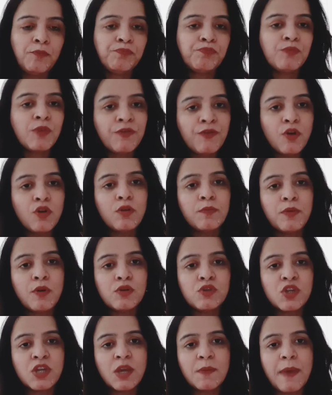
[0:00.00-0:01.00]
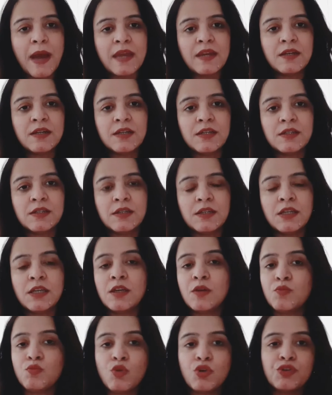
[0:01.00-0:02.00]
before approaching a patent
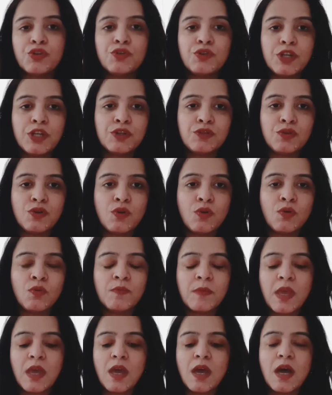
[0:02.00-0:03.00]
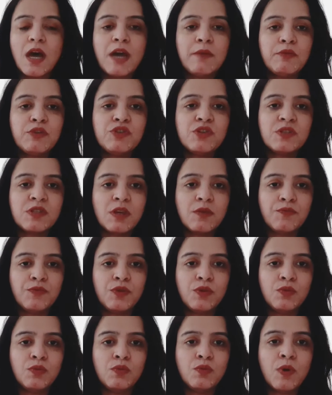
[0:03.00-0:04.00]
attorney, what you need to know, I would just give
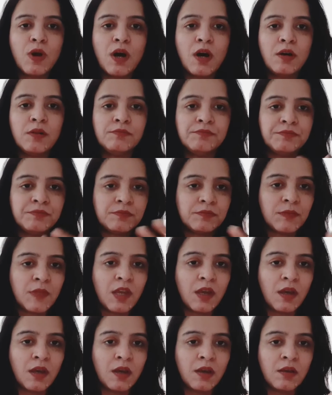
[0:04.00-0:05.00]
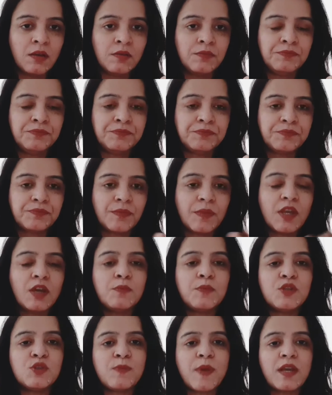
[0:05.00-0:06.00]
you a
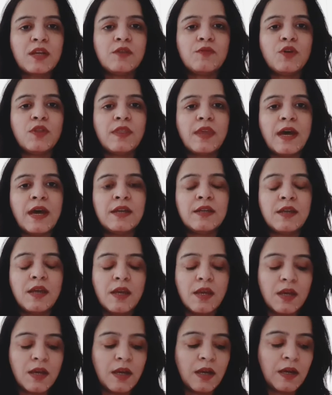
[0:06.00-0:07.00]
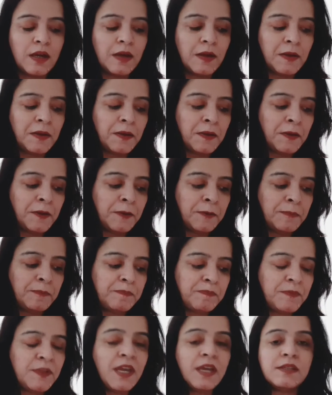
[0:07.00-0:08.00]
perspective on that.
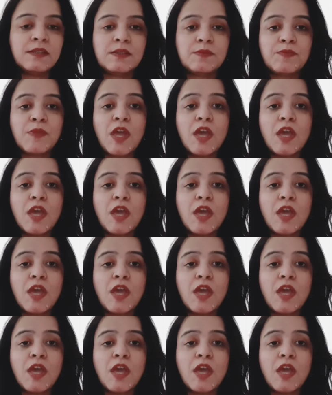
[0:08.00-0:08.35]
Yes.